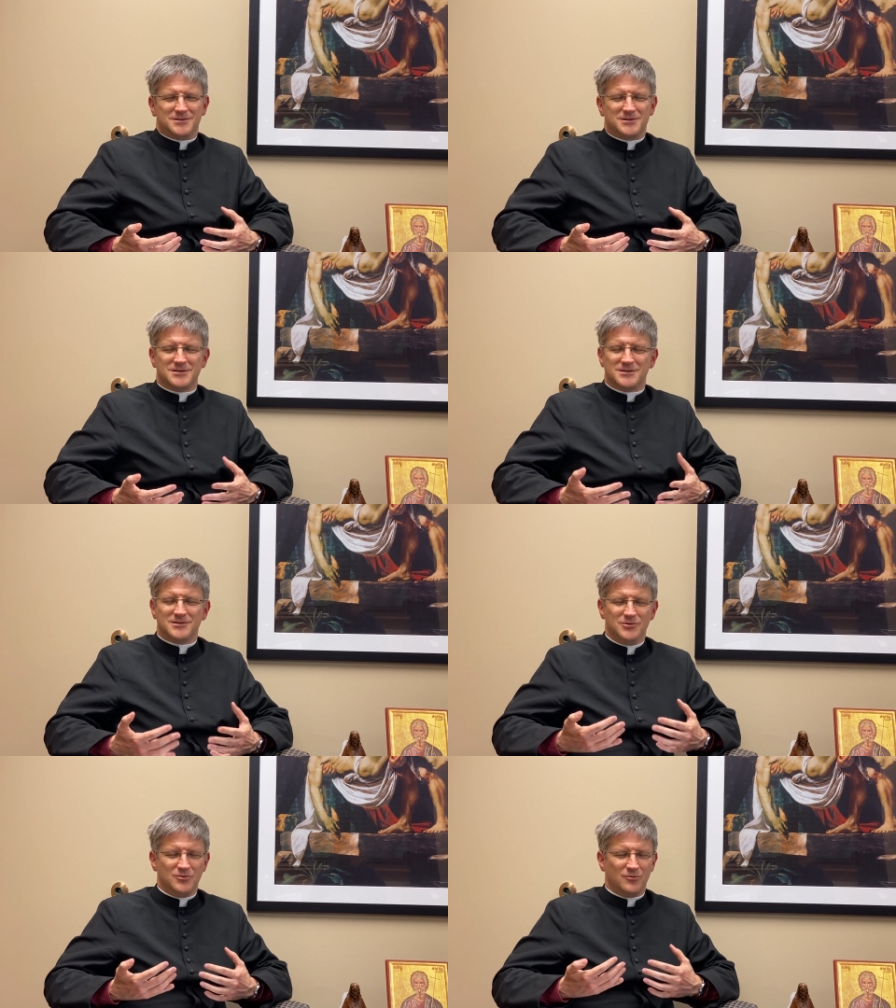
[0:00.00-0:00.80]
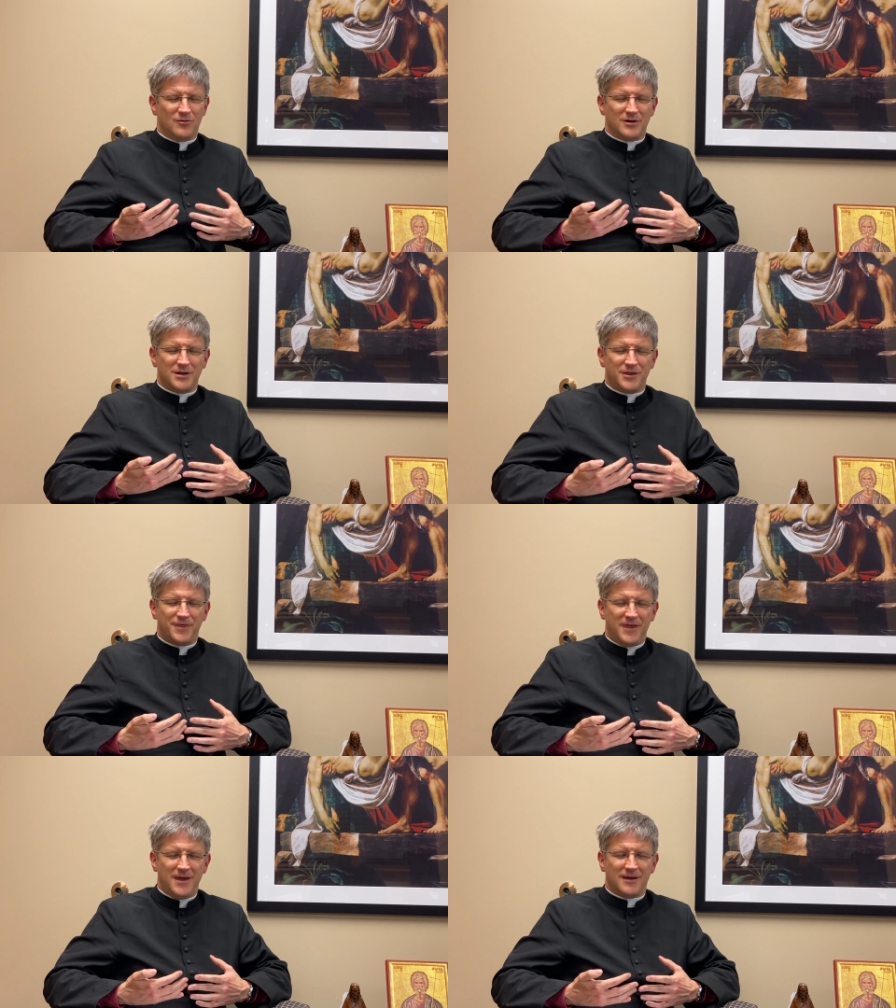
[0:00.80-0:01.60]
Just to
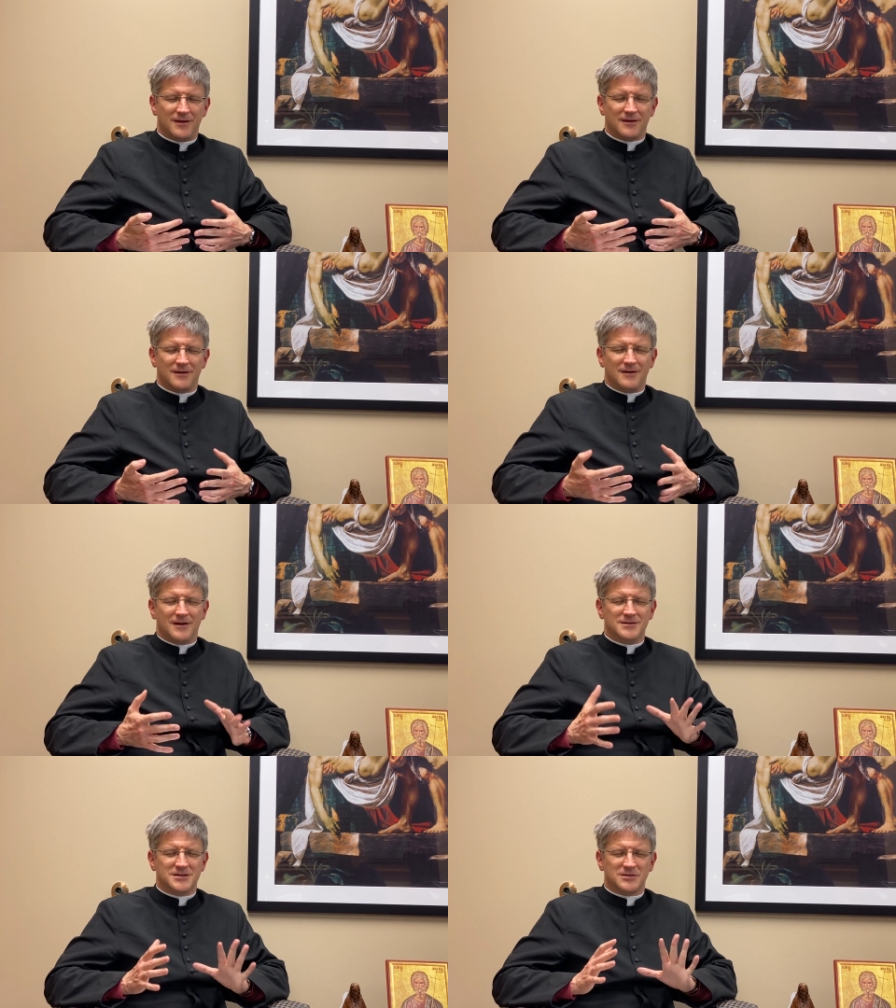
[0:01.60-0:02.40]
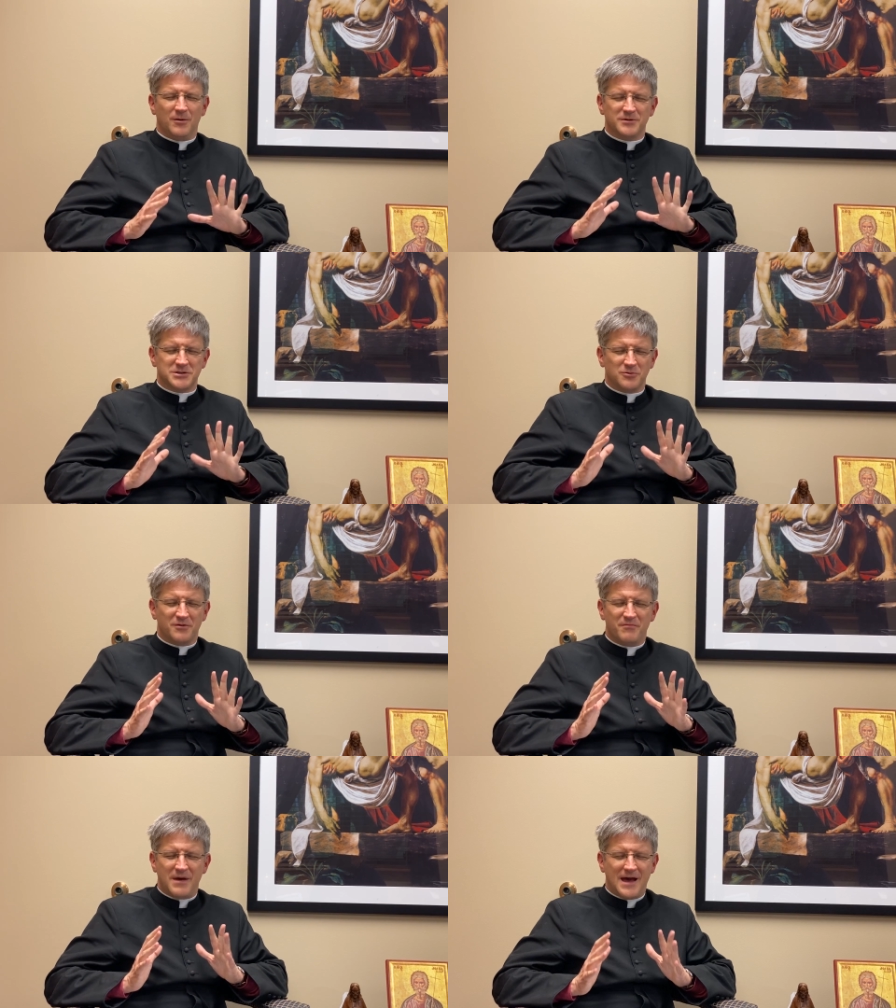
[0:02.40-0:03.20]
think and just almost to
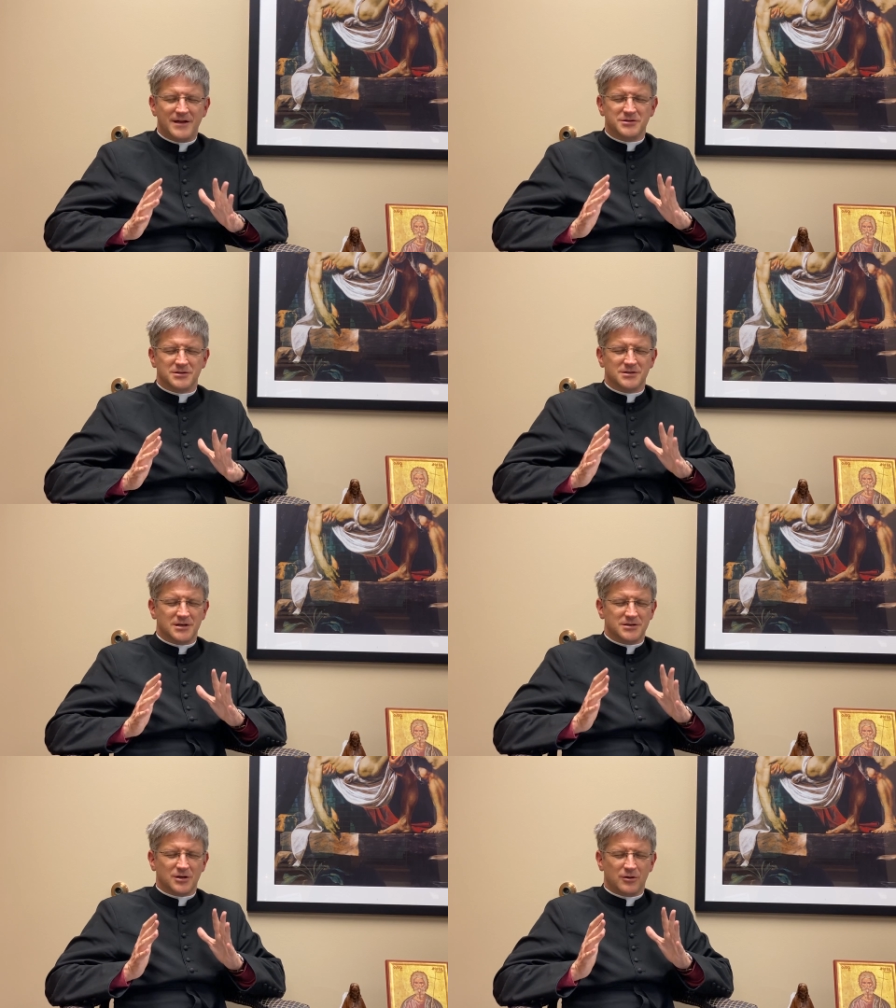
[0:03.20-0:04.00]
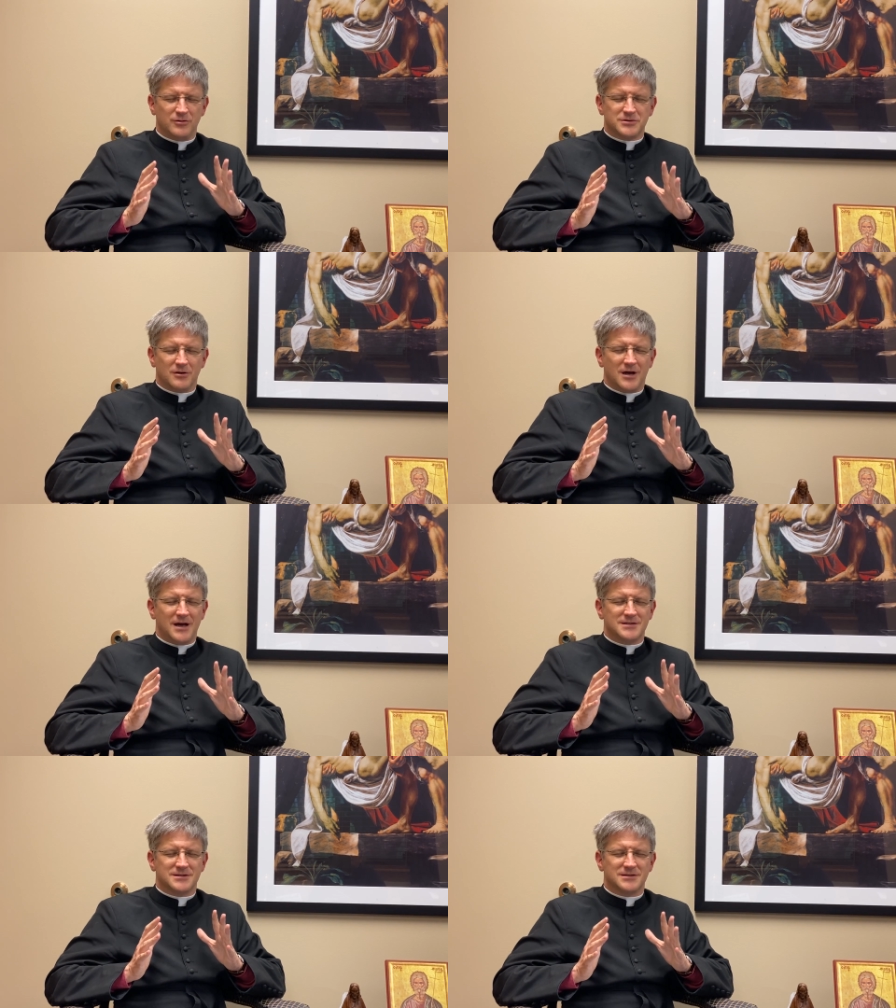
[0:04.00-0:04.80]
imagine, to close our
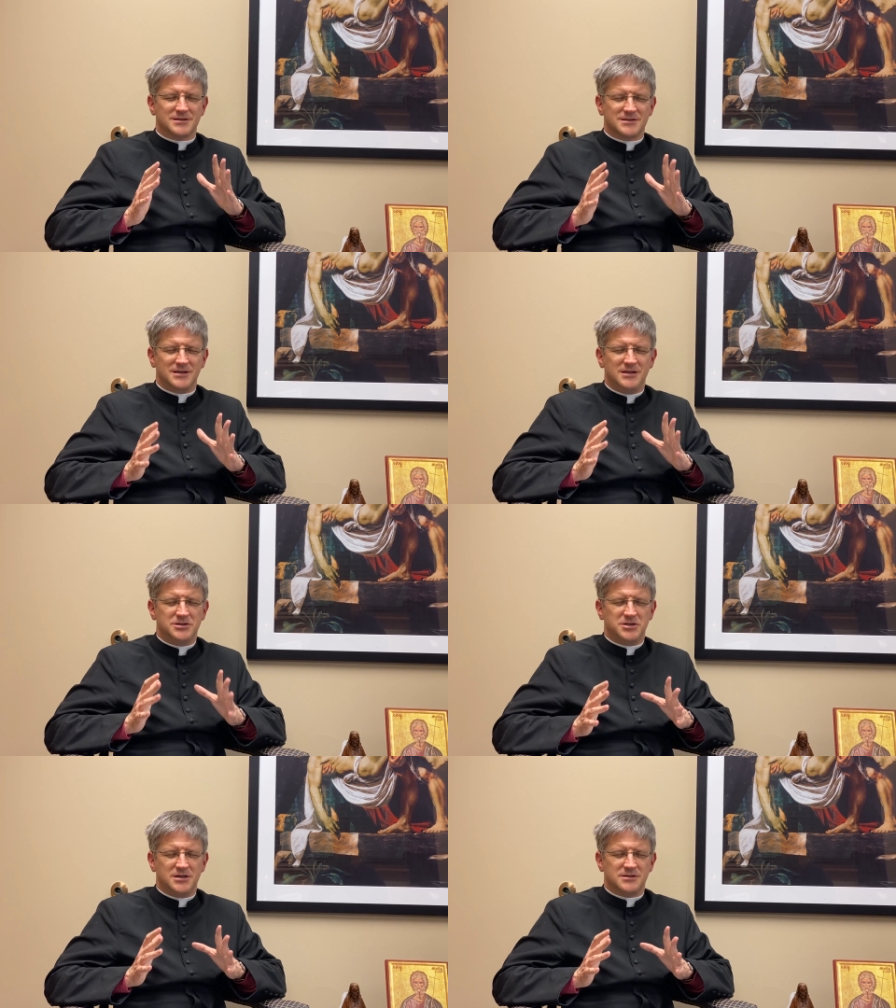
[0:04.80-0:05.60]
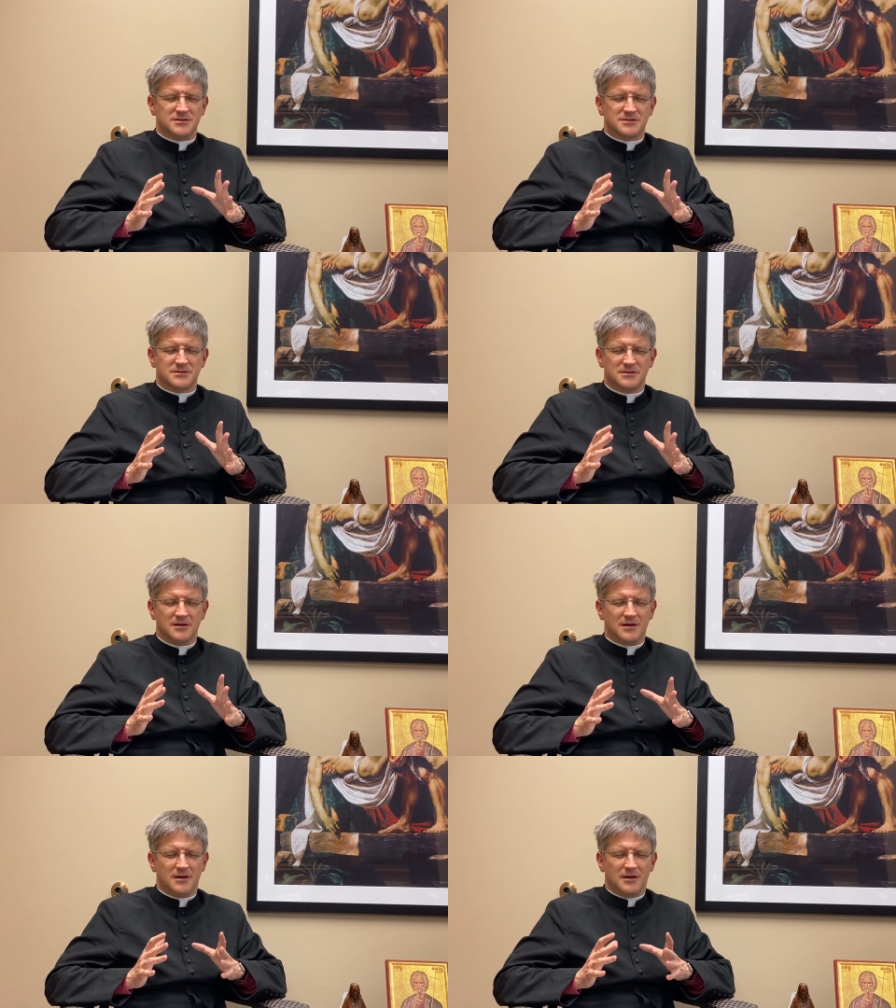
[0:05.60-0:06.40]
eyes and to see Jesus
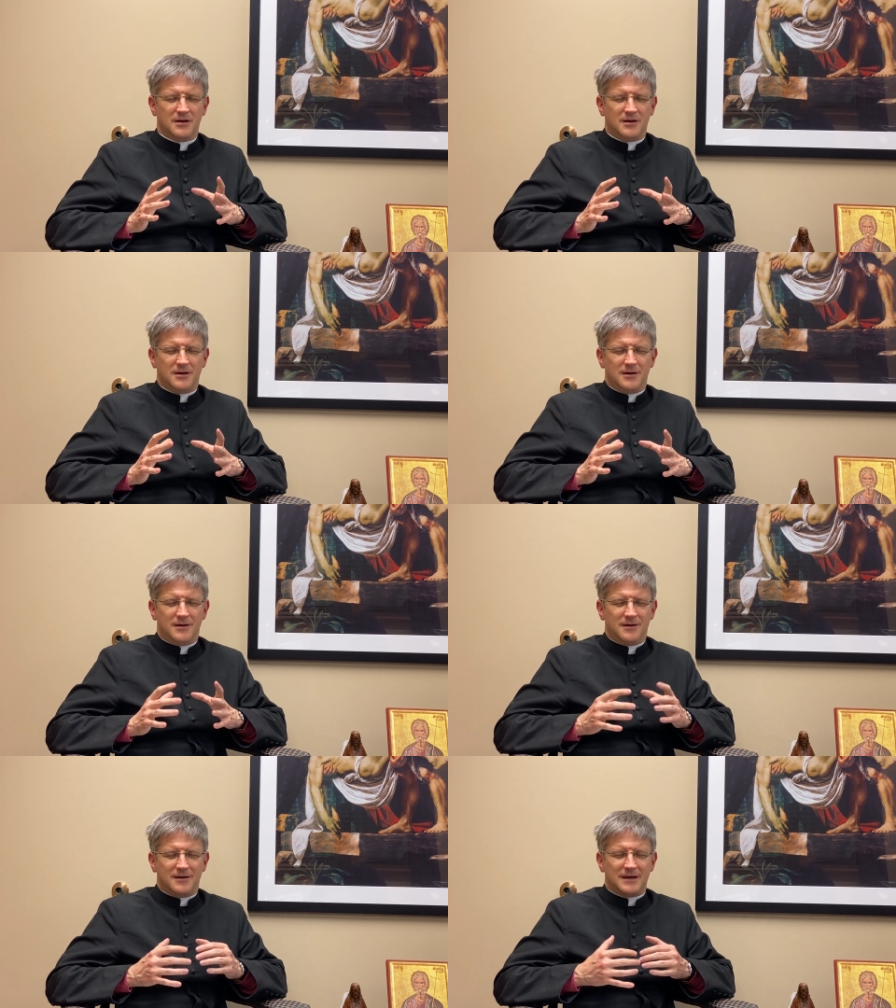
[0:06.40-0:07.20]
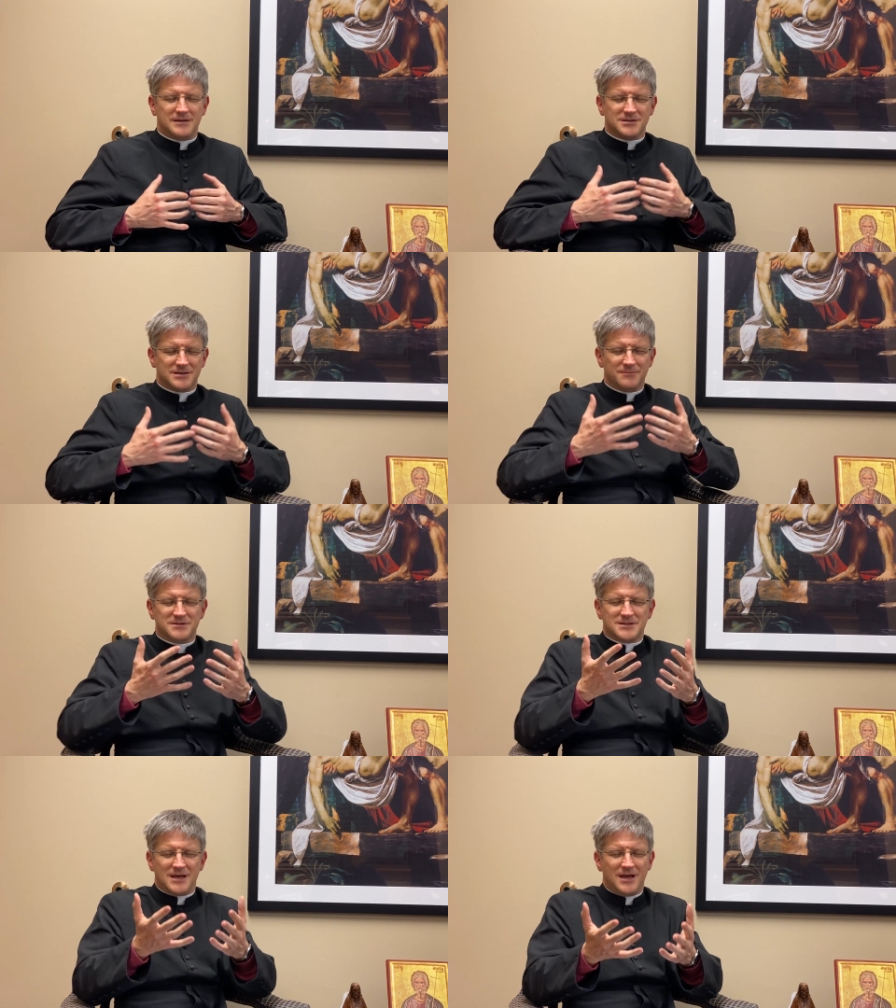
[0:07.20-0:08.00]
and just Him
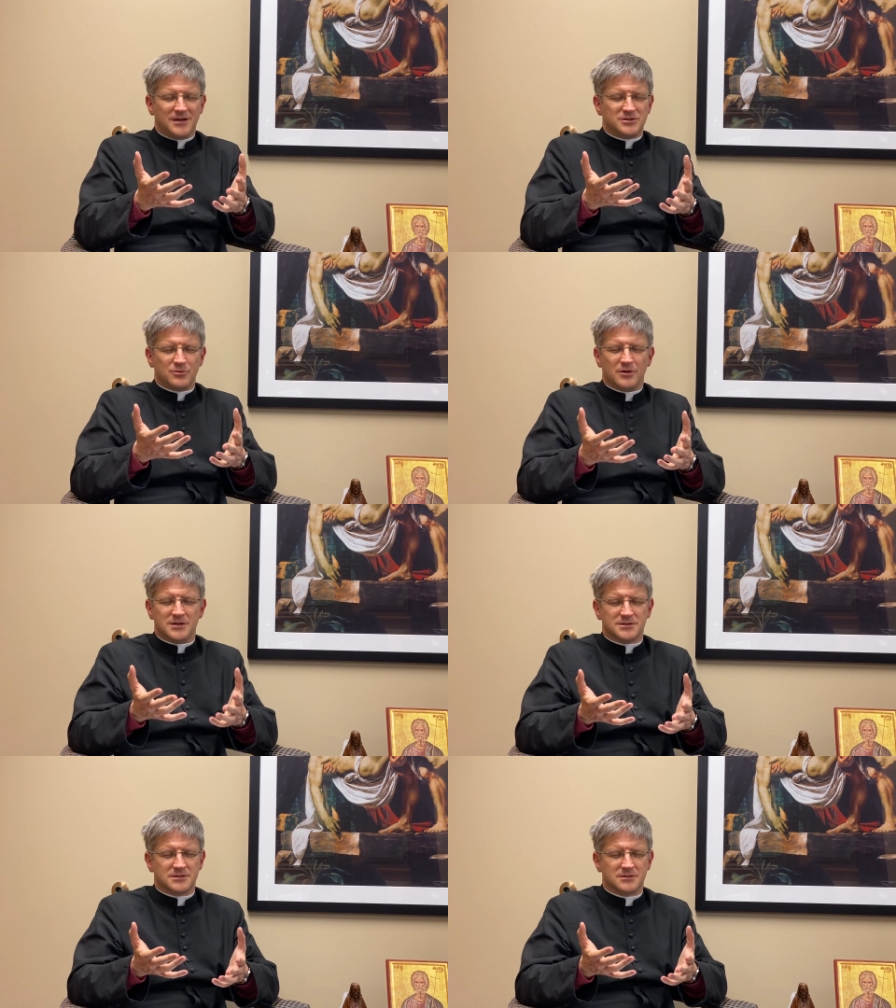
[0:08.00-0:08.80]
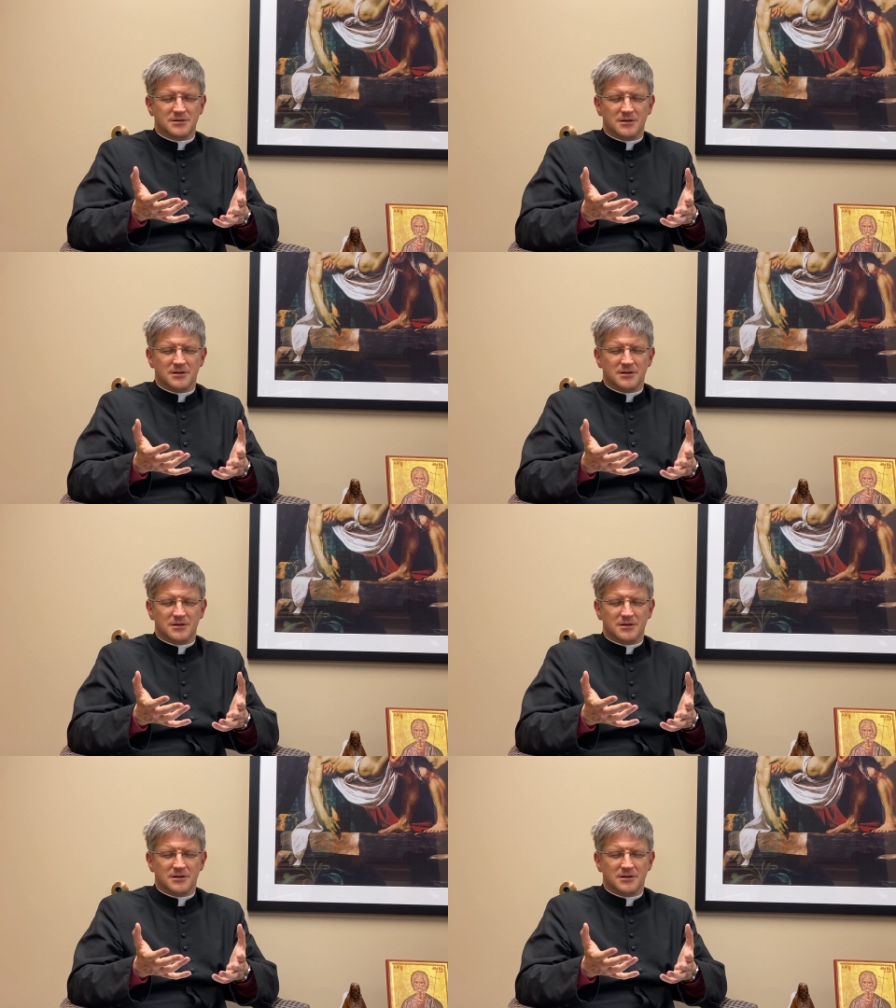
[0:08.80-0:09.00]
saying to us,